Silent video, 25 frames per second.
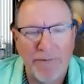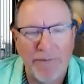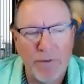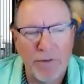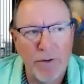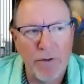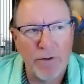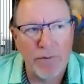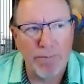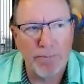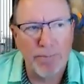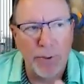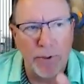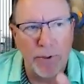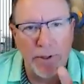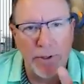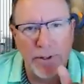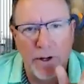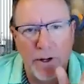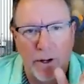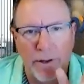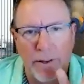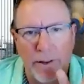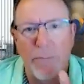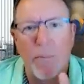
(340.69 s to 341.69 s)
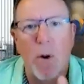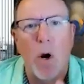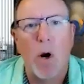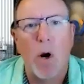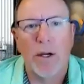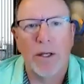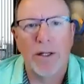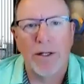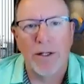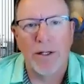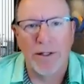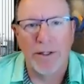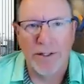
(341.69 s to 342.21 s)
If you put it on the
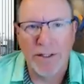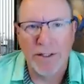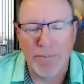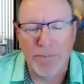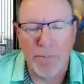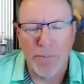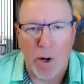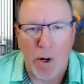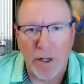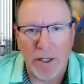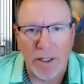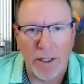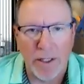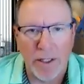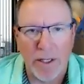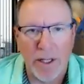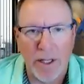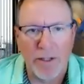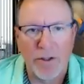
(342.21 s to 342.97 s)
market in this market